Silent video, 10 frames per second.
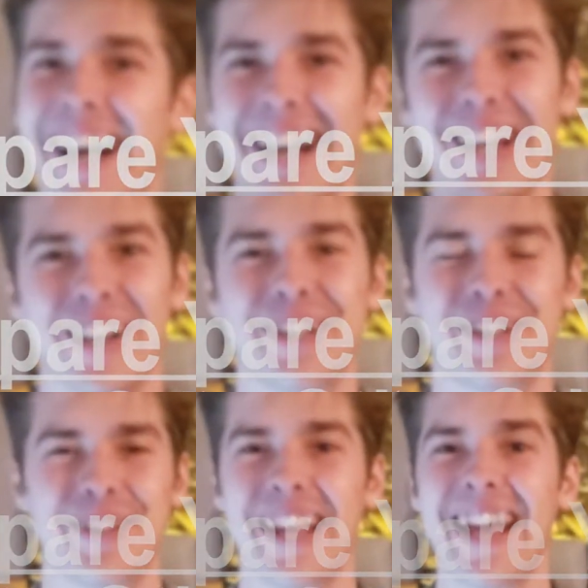I know
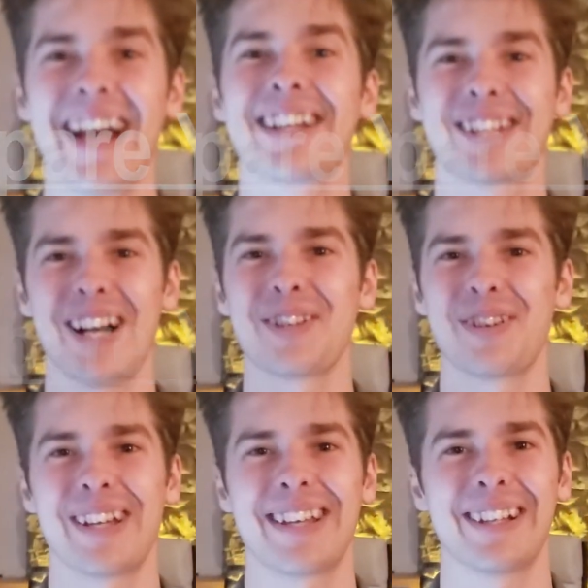it sounds
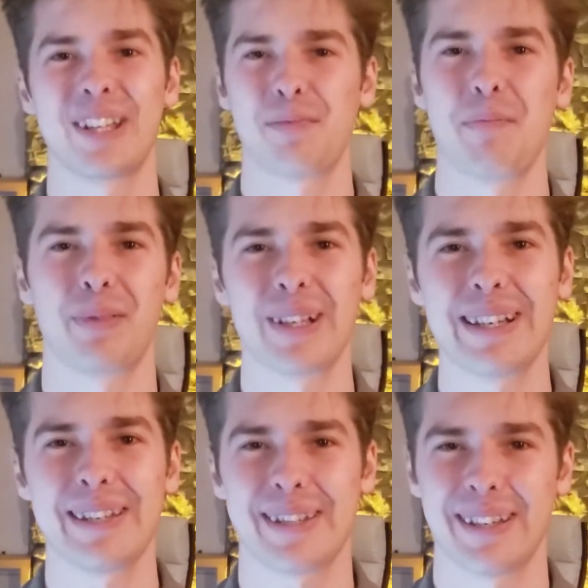ridiculous, but
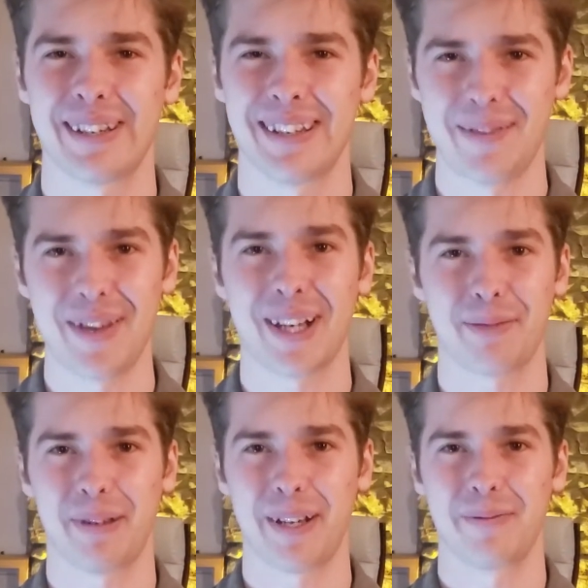please let me
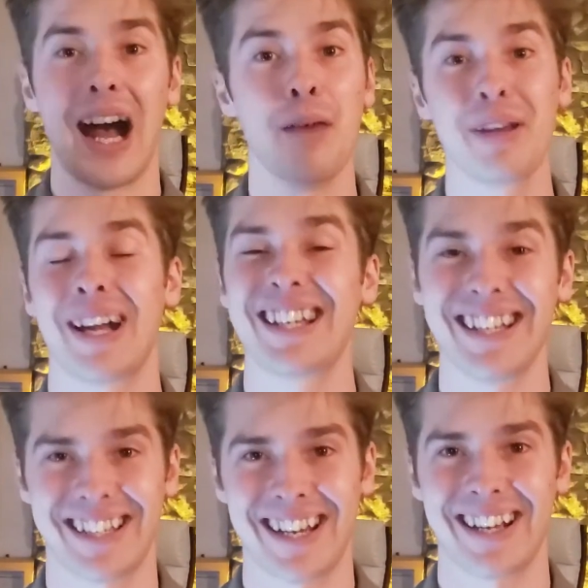explain. I'm an
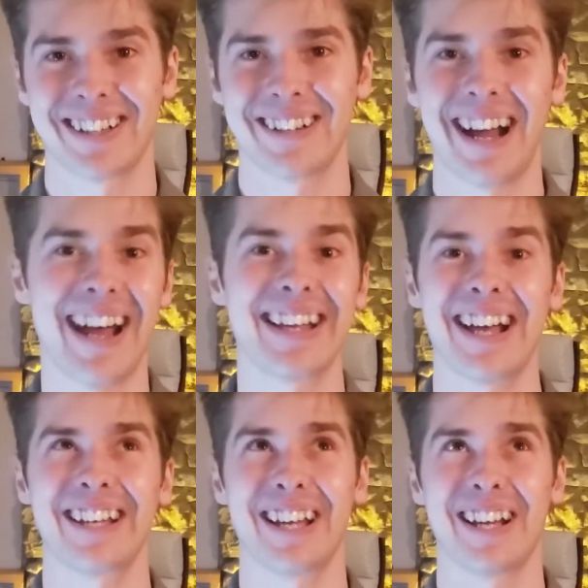ideas guy. I
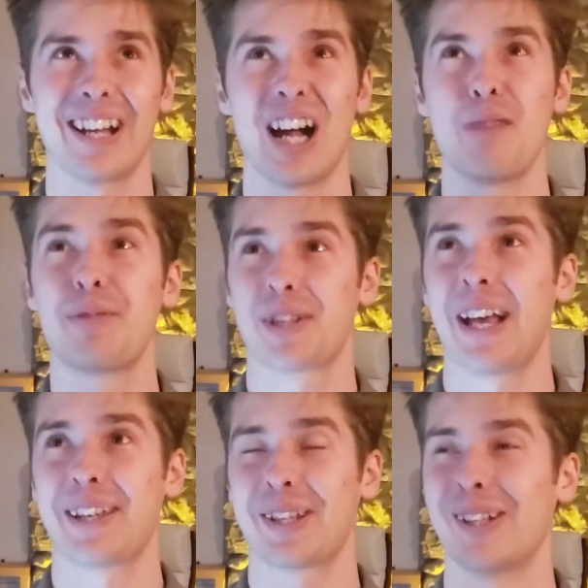get
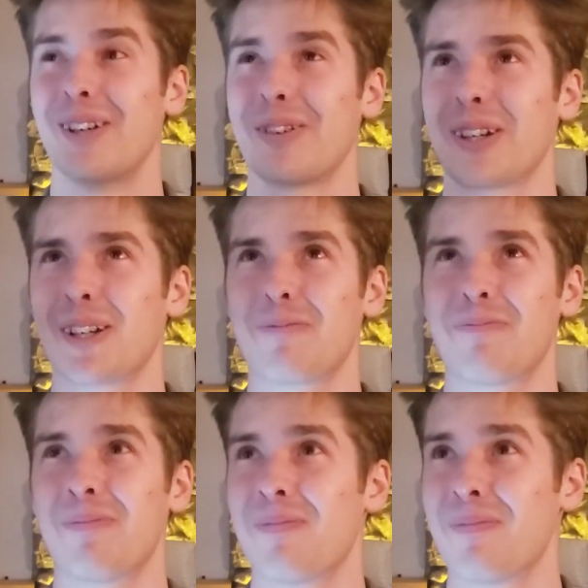obsessed over
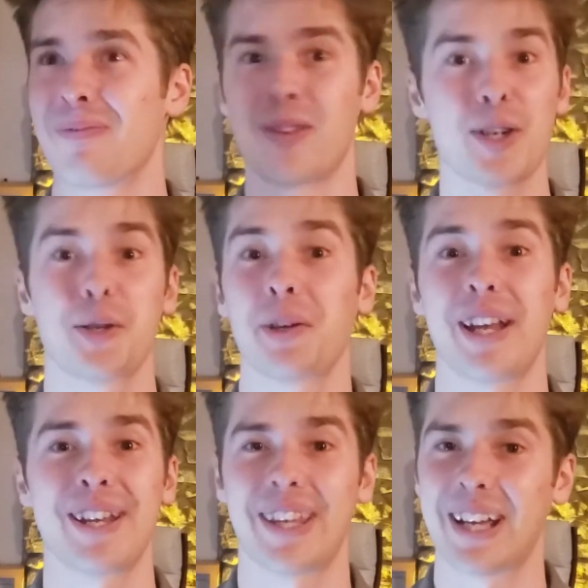virtually anything.